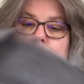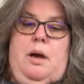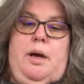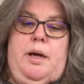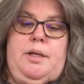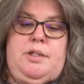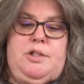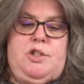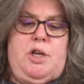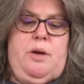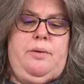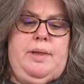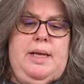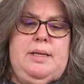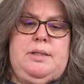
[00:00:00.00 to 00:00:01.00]
I
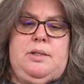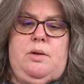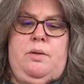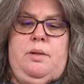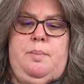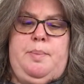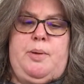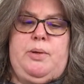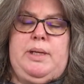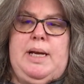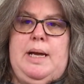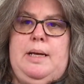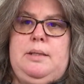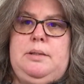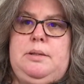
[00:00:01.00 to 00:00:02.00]
showed this on the
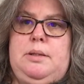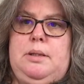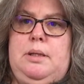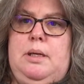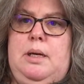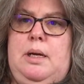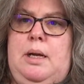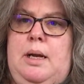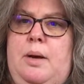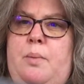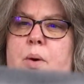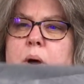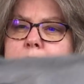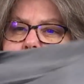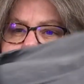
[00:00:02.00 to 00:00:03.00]
podcast a little
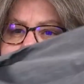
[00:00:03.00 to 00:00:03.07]
while ago